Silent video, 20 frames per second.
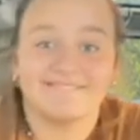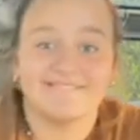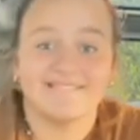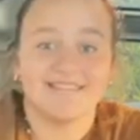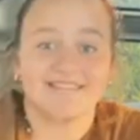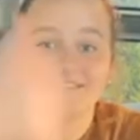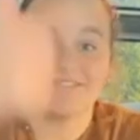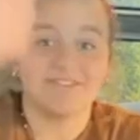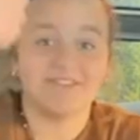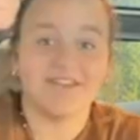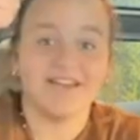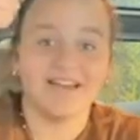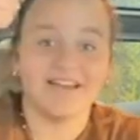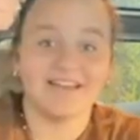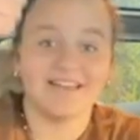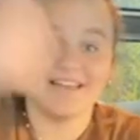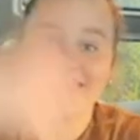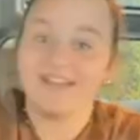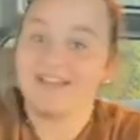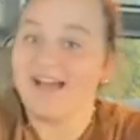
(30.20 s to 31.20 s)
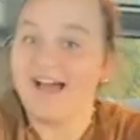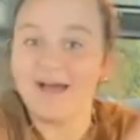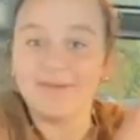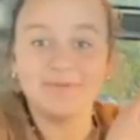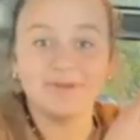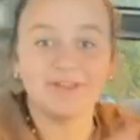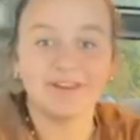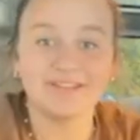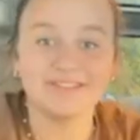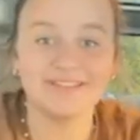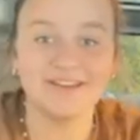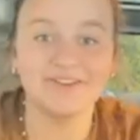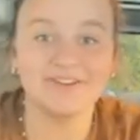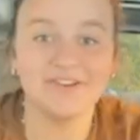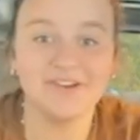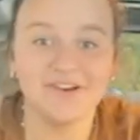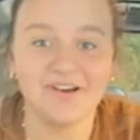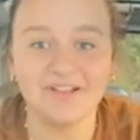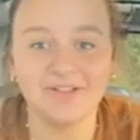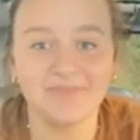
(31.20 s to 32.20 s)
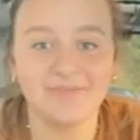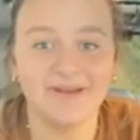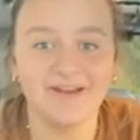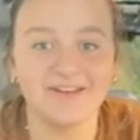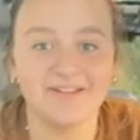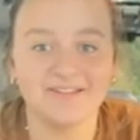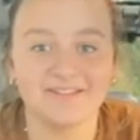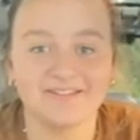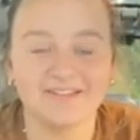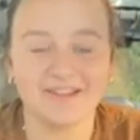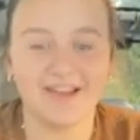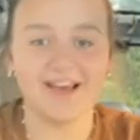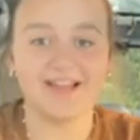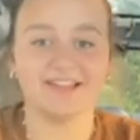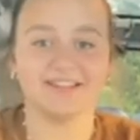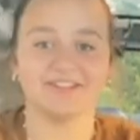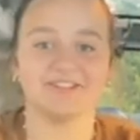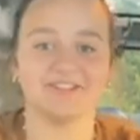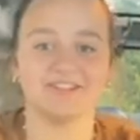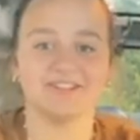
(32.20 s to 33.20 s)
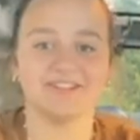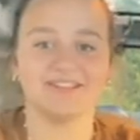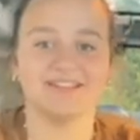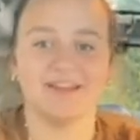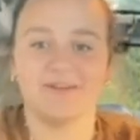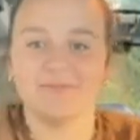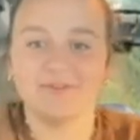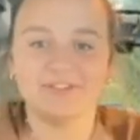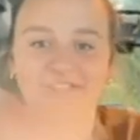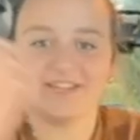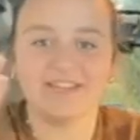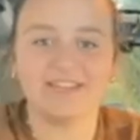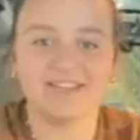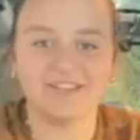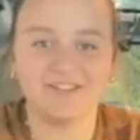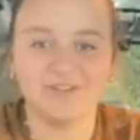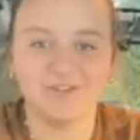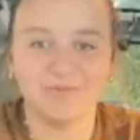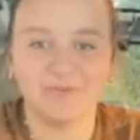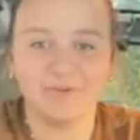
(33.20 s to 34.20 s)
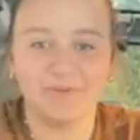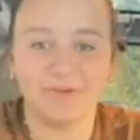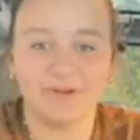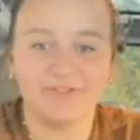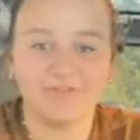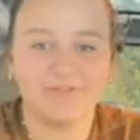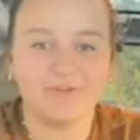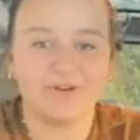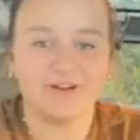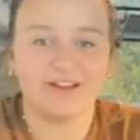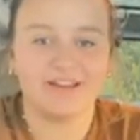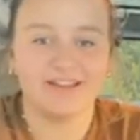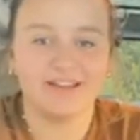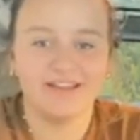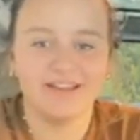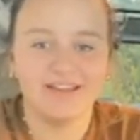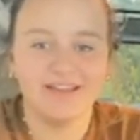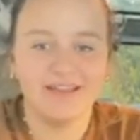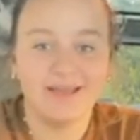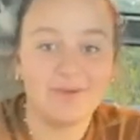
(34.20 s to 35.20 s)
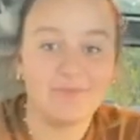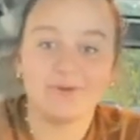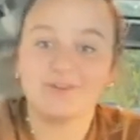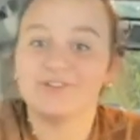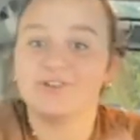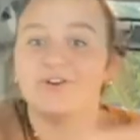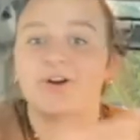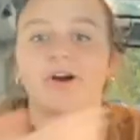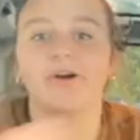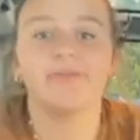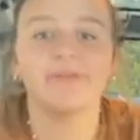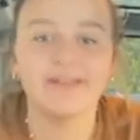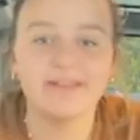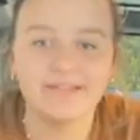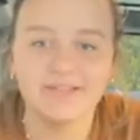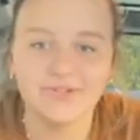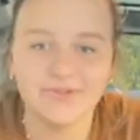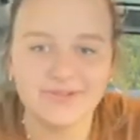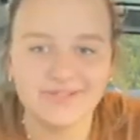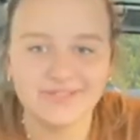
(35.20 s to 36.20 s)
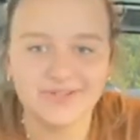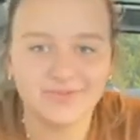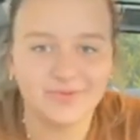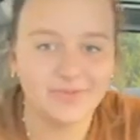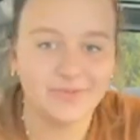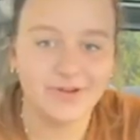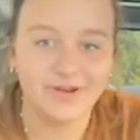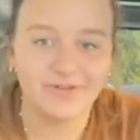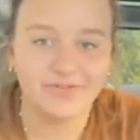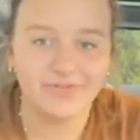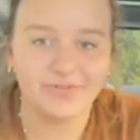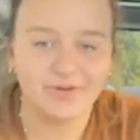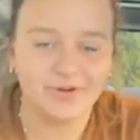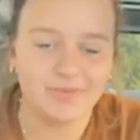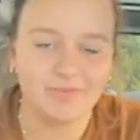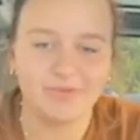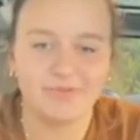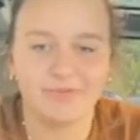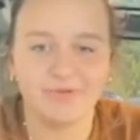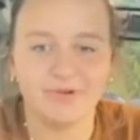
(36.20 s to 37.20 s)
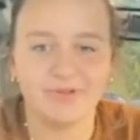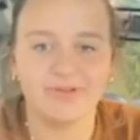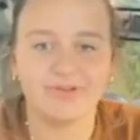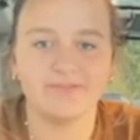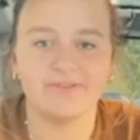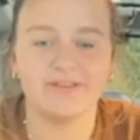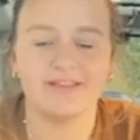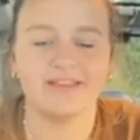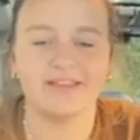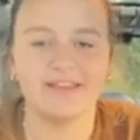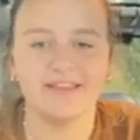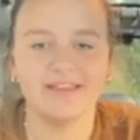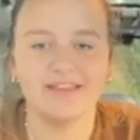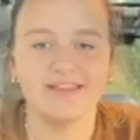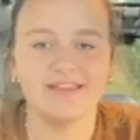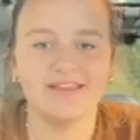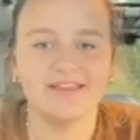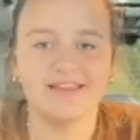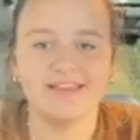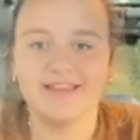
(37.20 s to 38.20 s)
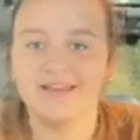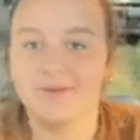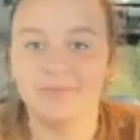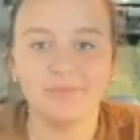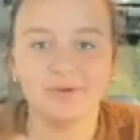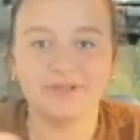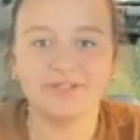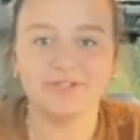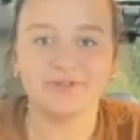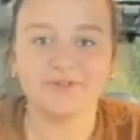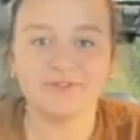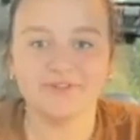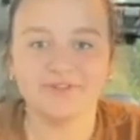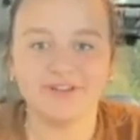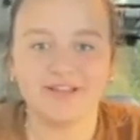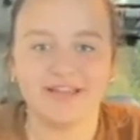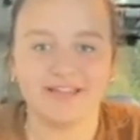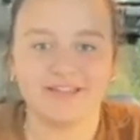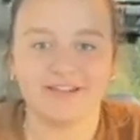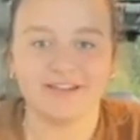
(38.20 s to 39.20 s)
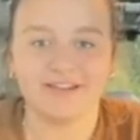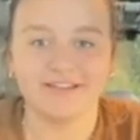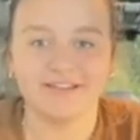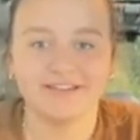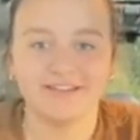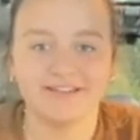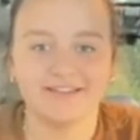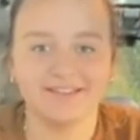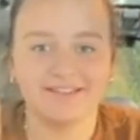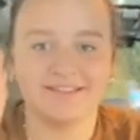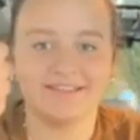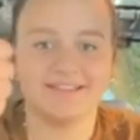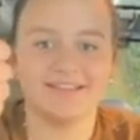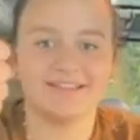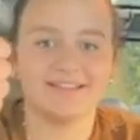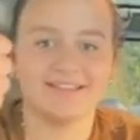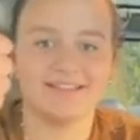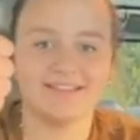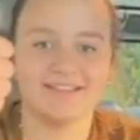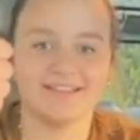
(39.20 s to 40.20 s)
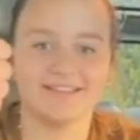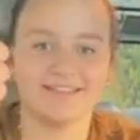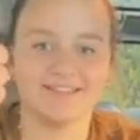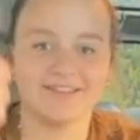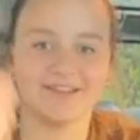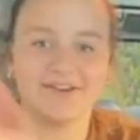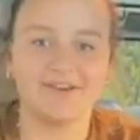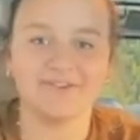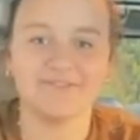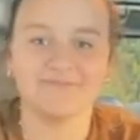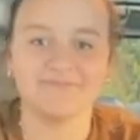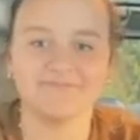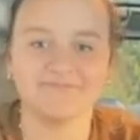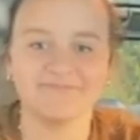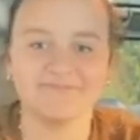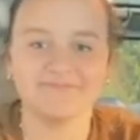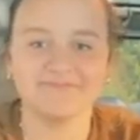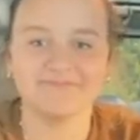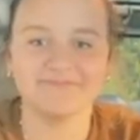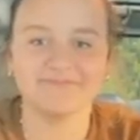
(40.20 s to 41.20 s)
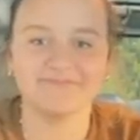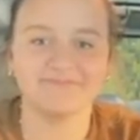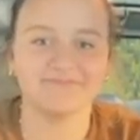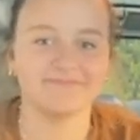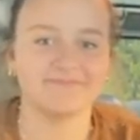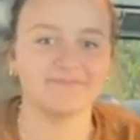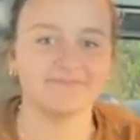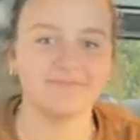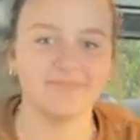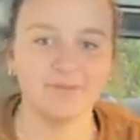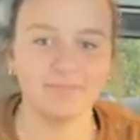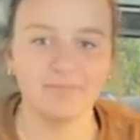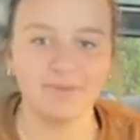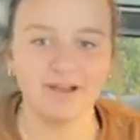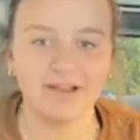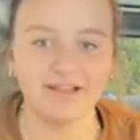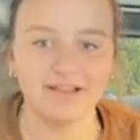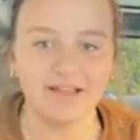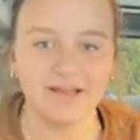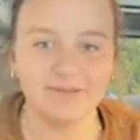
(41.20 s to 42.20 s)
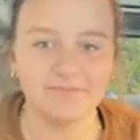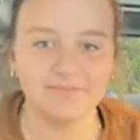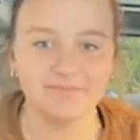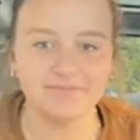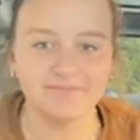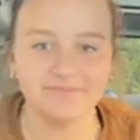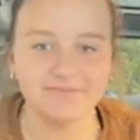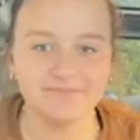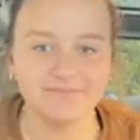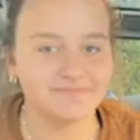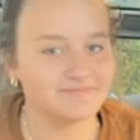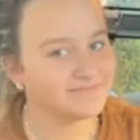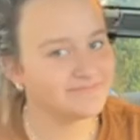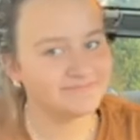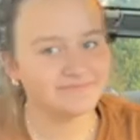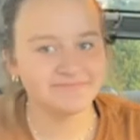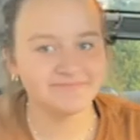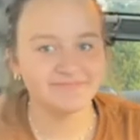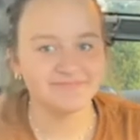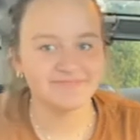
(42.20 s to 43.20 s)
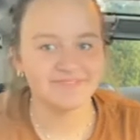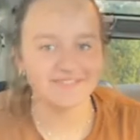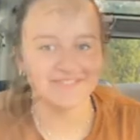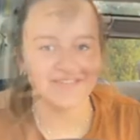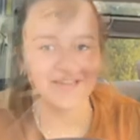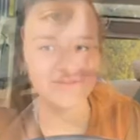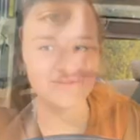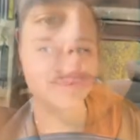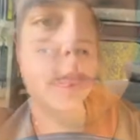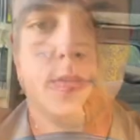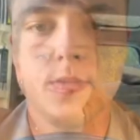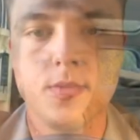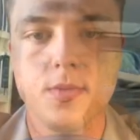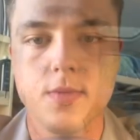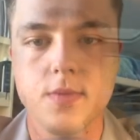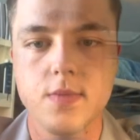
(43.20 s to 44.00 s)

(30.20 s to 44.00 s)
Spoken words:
So yeah, I'm gonna tell y'all all about college and what you need to do to prepare for it and what you're already doing to prepare for it before you even put two and two together. So buckle up, it's time to go.